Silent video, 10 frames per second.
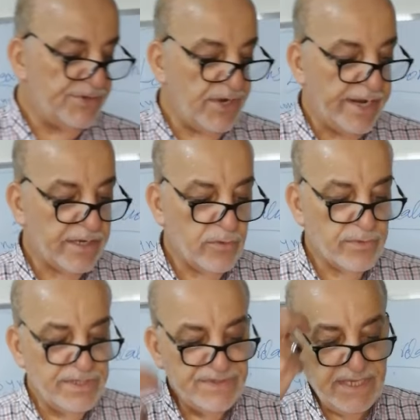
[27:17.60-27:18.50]
at the
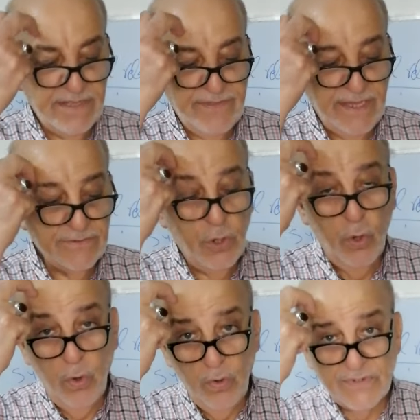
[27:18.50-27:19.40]
diagram, we can say that
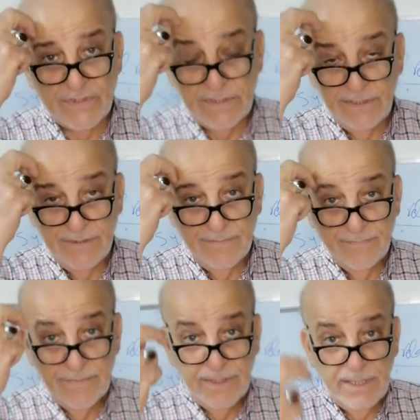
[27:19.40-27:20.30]
horse
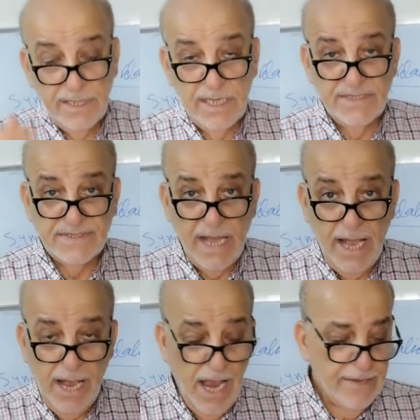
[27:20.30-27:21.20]
is
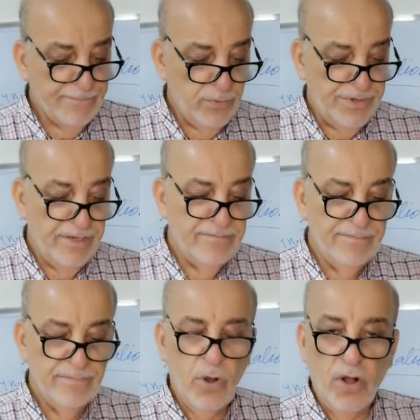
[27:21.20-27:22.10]
a
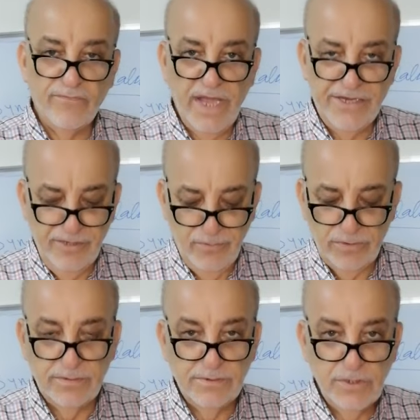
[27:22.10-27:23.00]
hyponym of
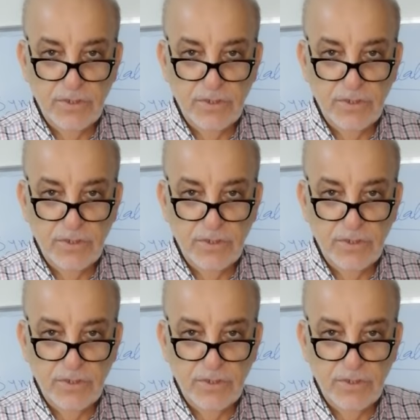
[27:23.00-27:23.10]
animal.